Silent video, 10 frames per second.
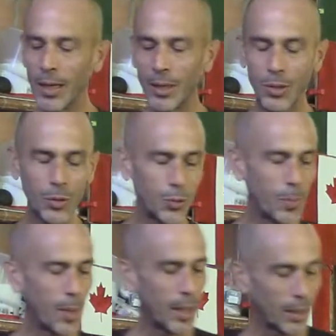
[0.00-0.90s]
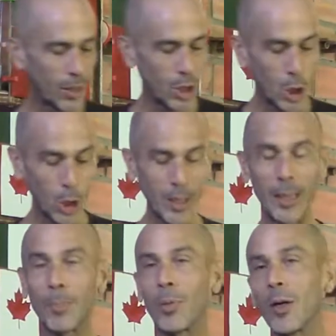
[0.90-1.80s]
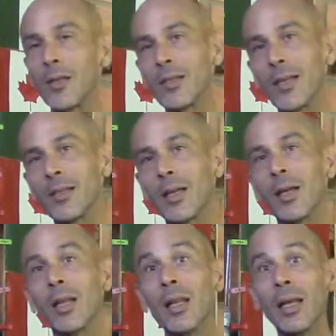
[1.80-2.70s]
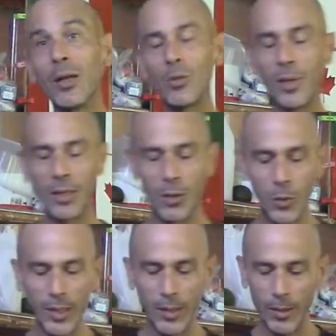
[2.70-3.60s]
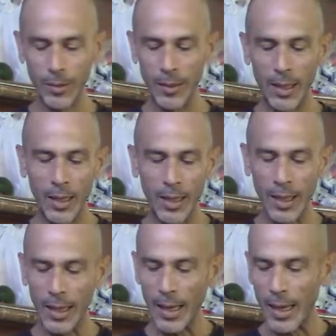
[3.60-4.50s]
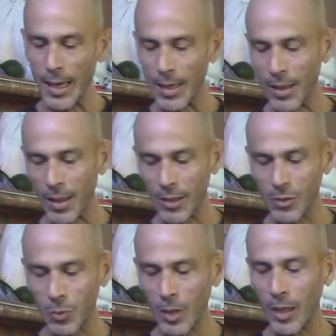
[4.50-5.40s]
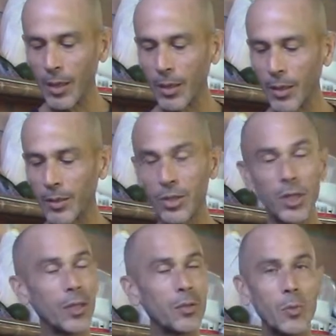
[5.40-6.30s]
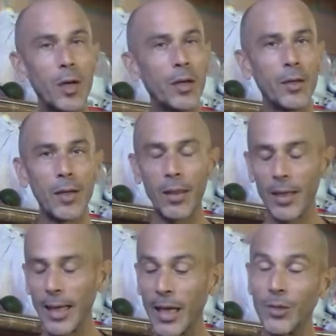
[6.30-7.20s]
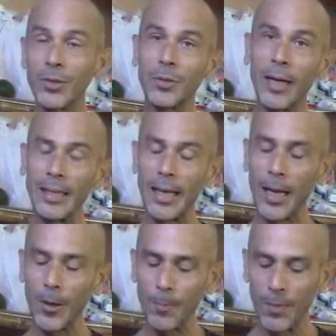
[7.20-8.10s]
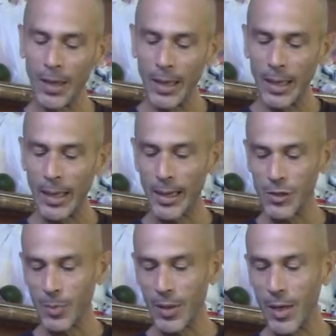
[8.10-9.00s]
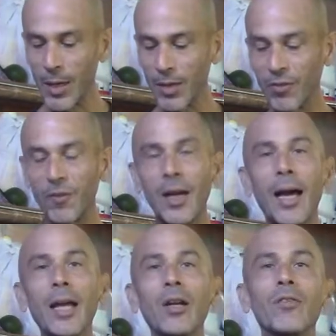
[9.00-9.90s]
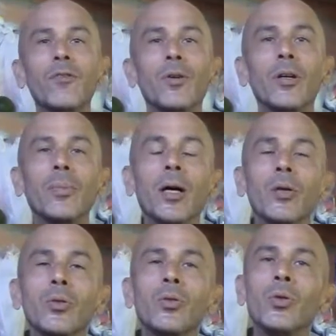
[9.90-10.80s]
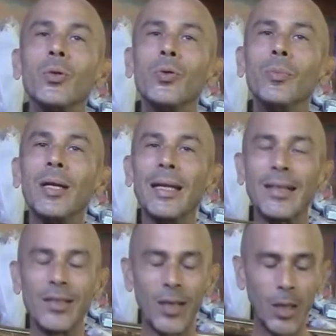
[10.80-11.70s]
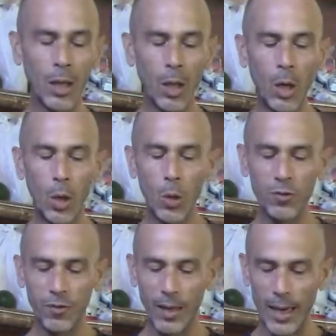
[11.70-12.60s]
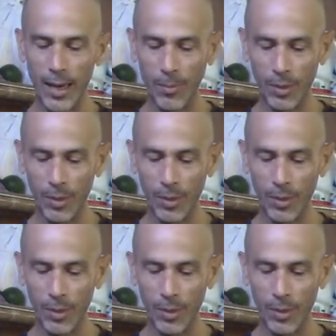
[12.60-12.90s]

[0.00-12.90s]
to make the cooking process a little bit quicker. And this water, just water, nothing else right now, has been on the fire for about 2 minutes, a low flame.